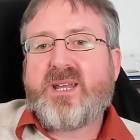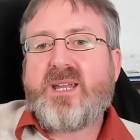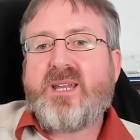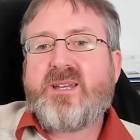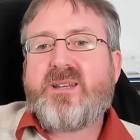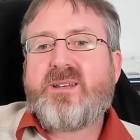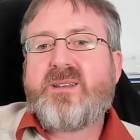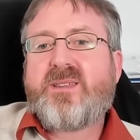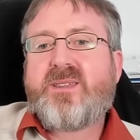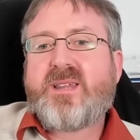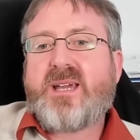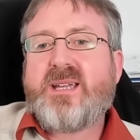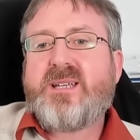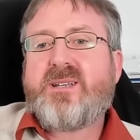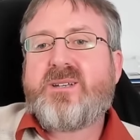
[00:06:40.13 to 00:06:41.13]
a
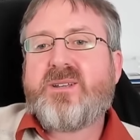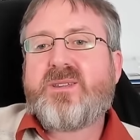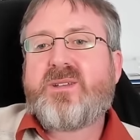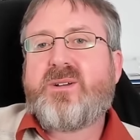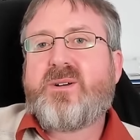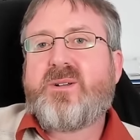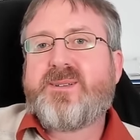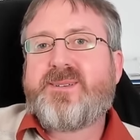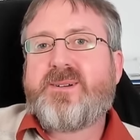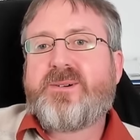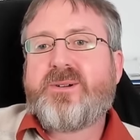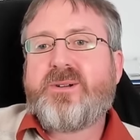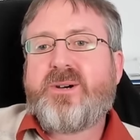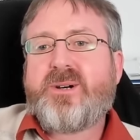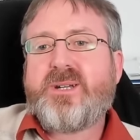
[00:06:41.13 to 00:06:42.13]
scientist called
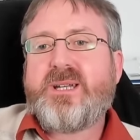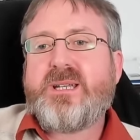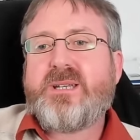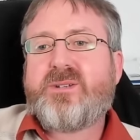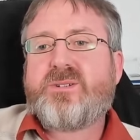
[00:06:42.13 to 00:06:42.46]
Doug Hoyt